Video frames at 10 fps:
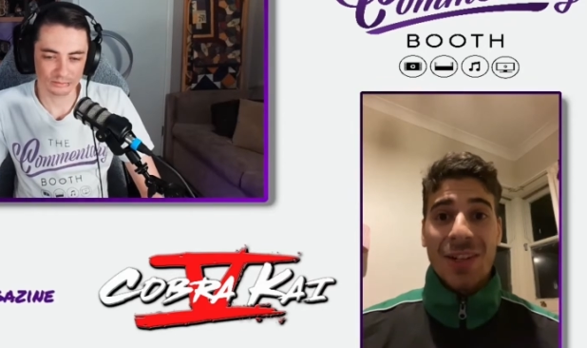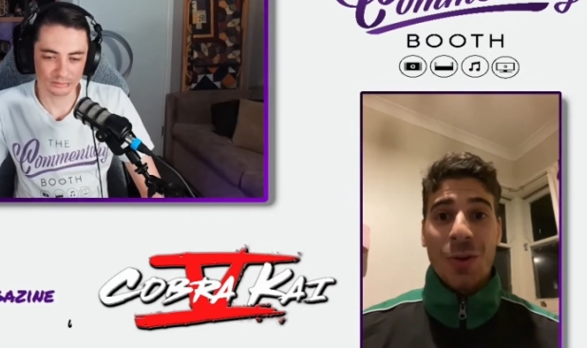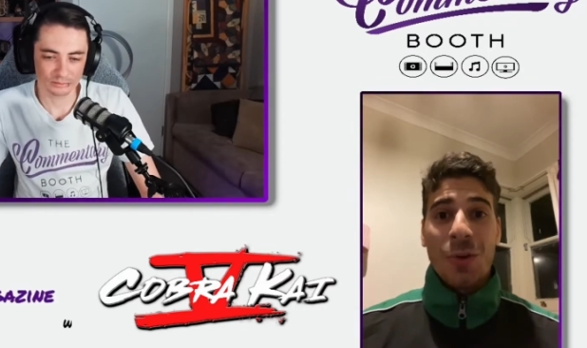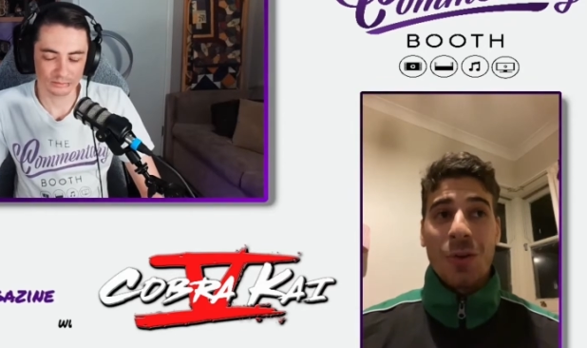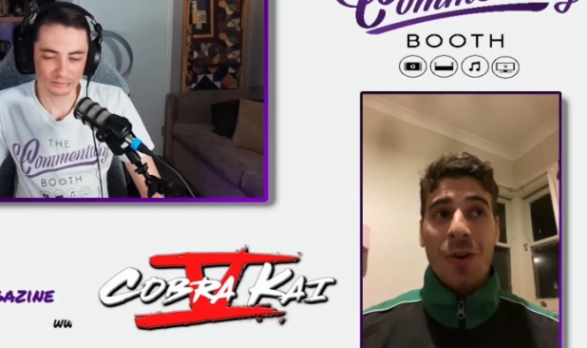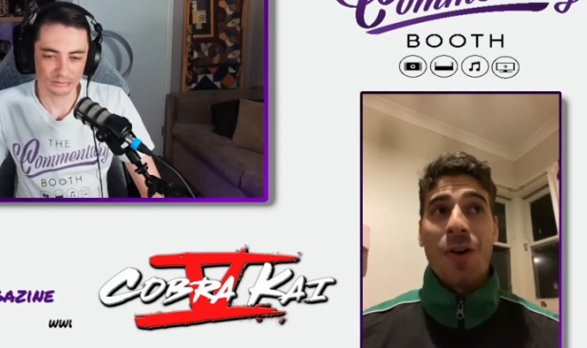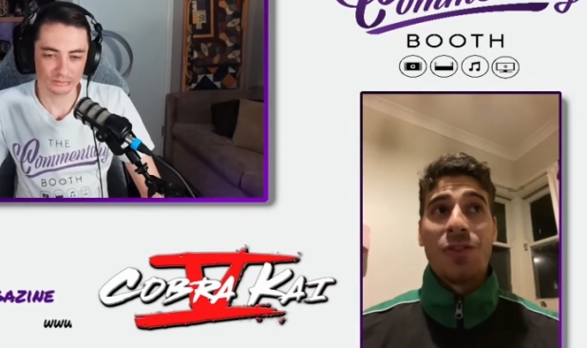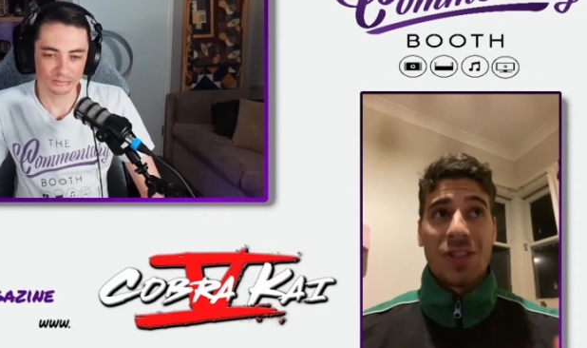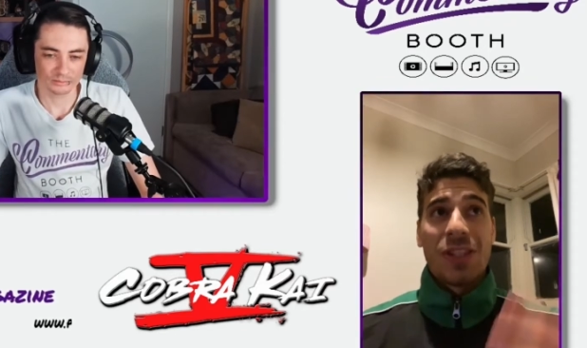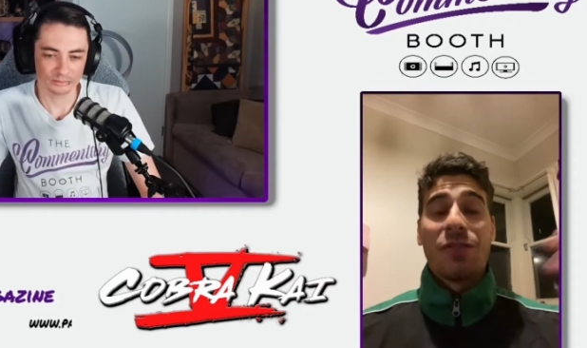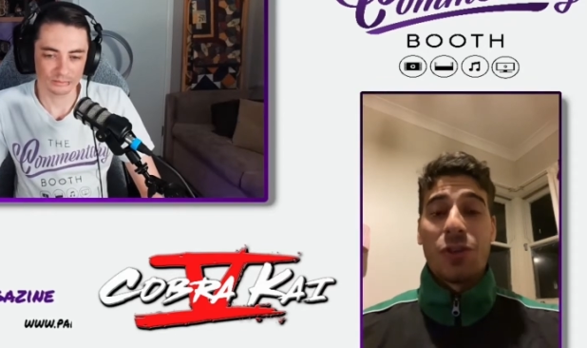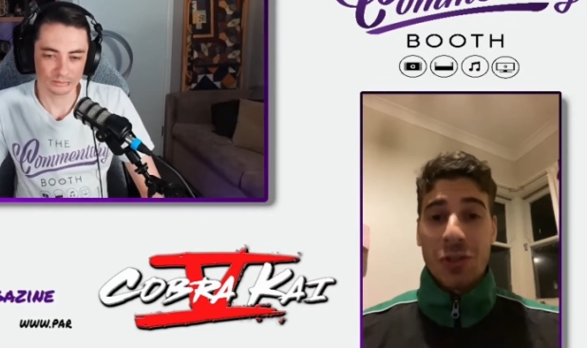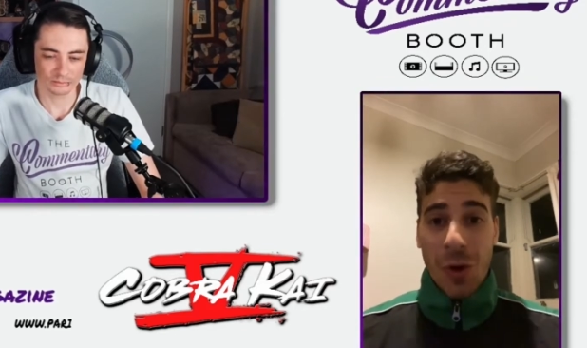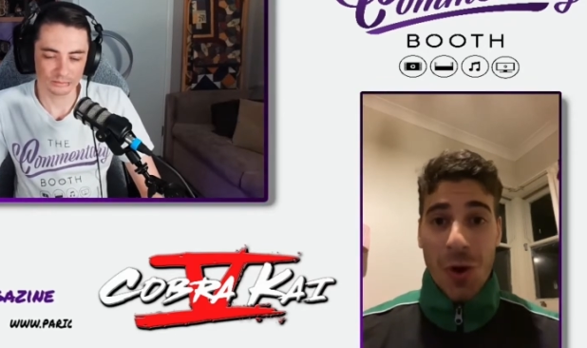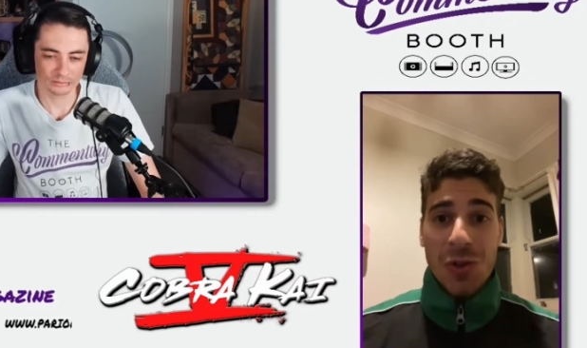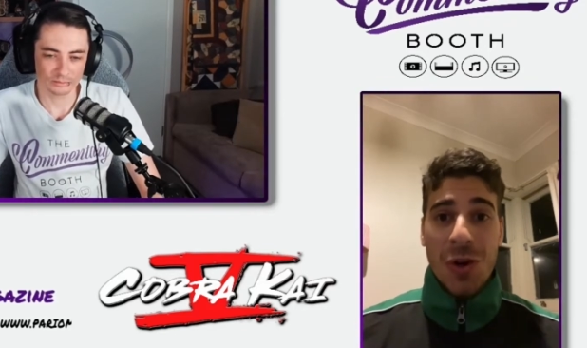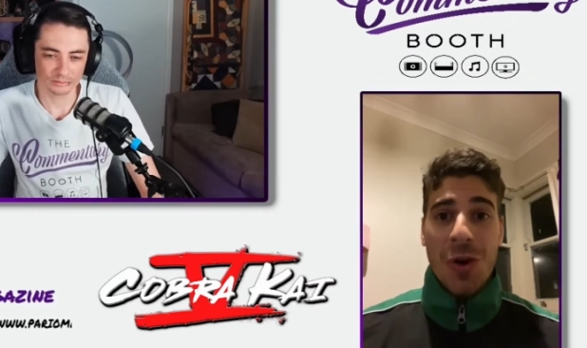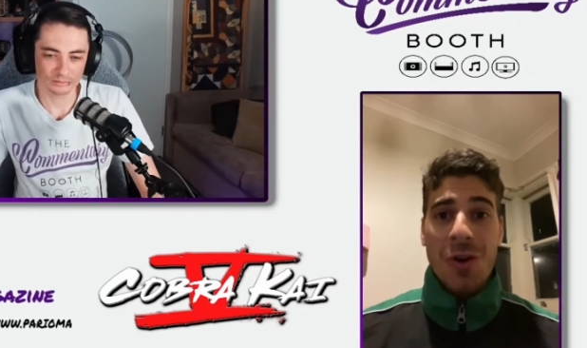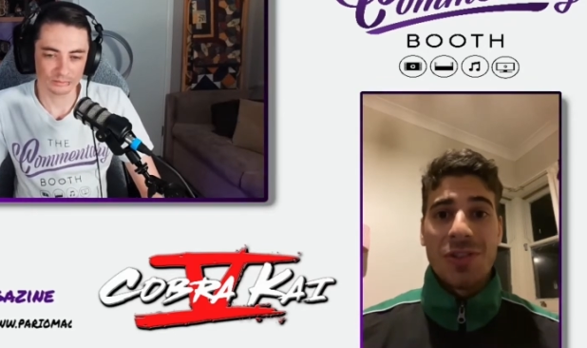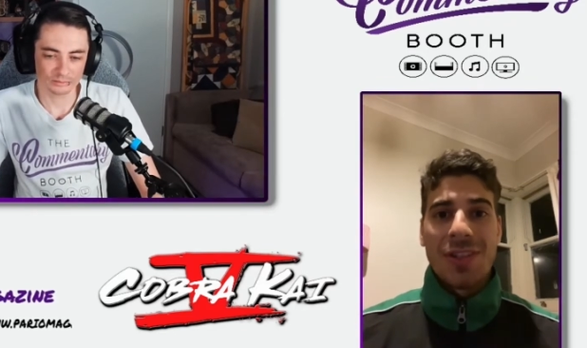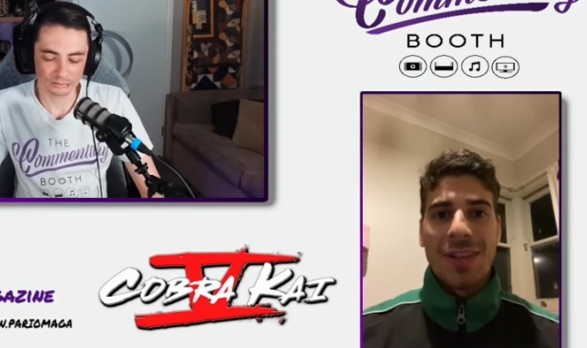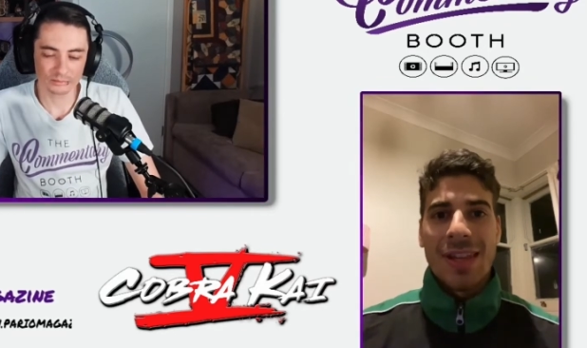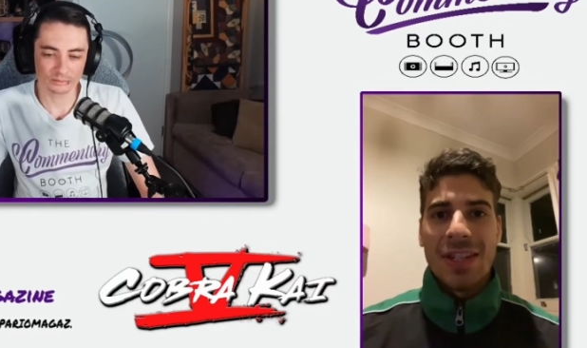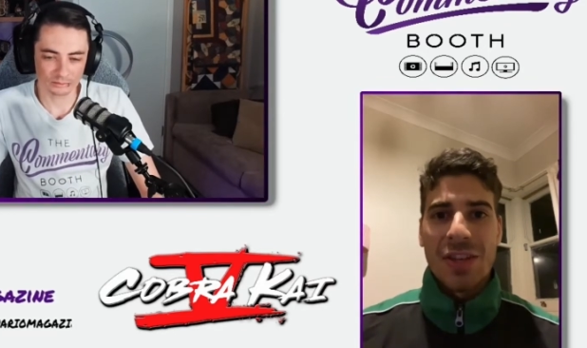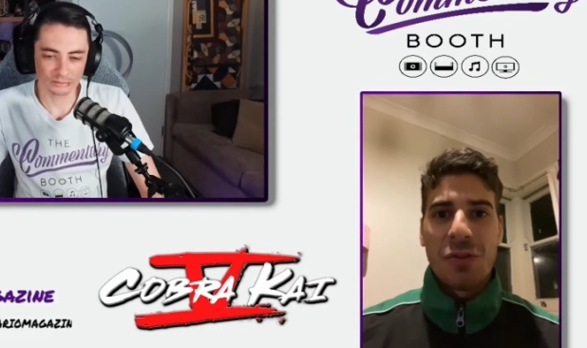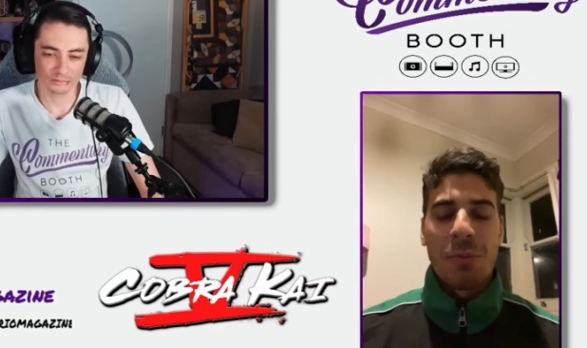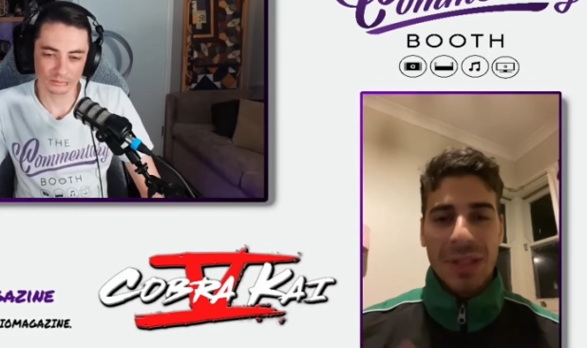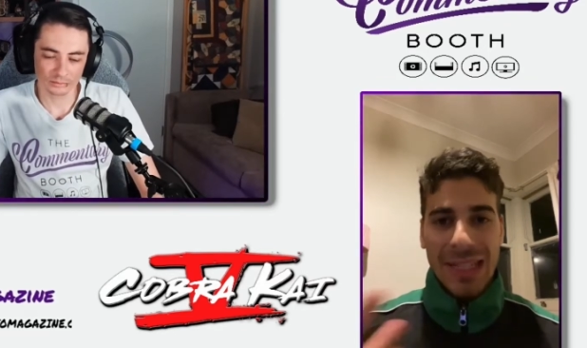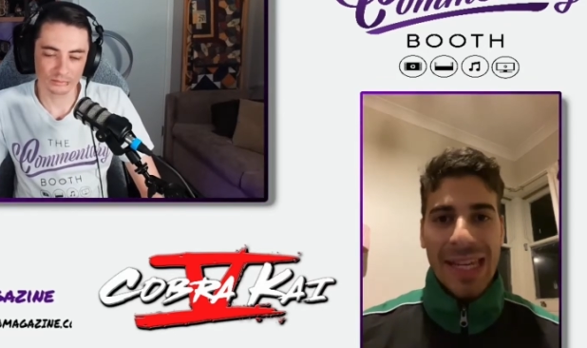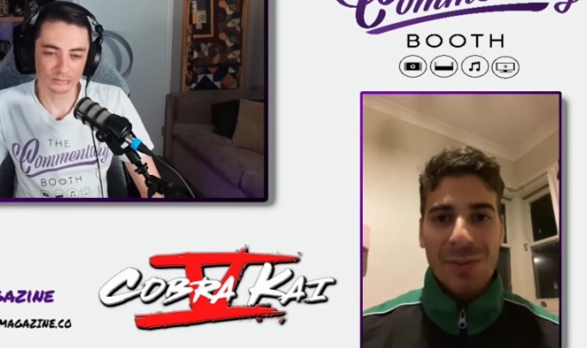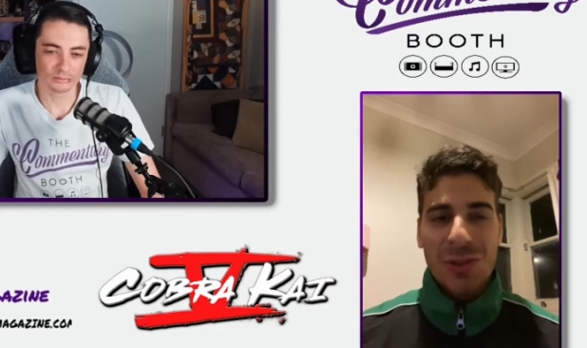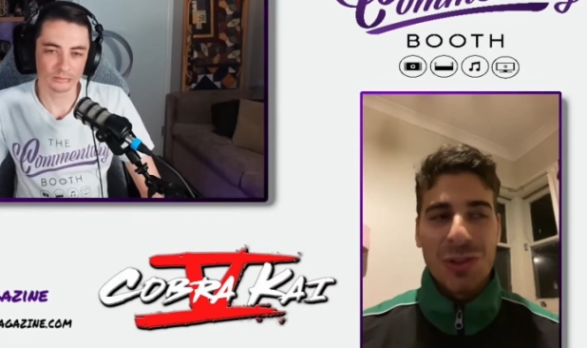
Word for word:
Speaker 1: and all obviously the different dojos and, and the different beliefs.